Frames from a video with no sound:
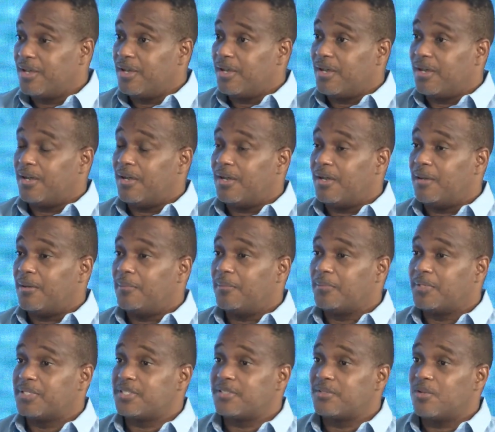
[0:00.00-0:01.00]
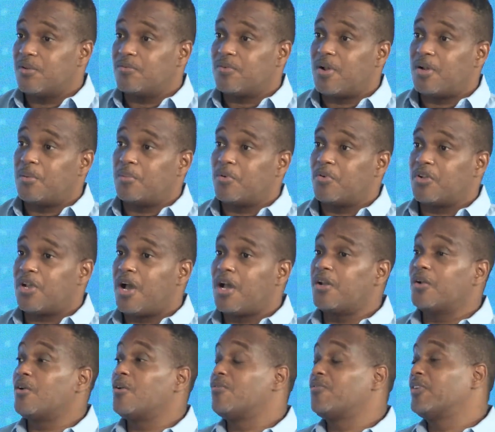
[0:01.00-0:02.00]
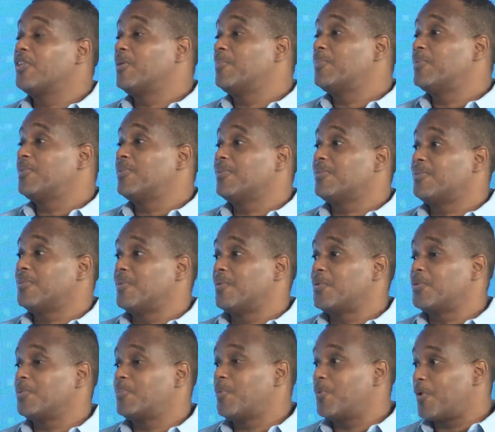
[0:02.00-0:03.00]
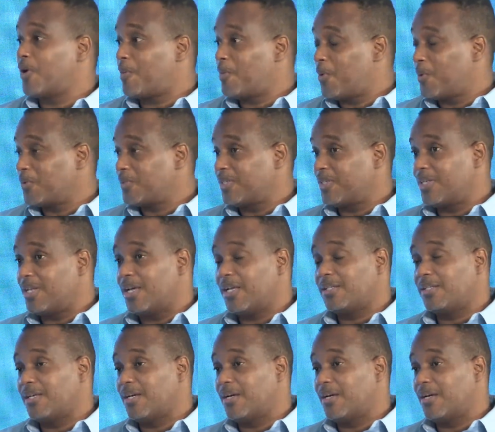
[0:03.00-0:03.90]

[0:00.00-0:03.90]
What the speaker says: The CEO of ConocoPhillips spoke about it, that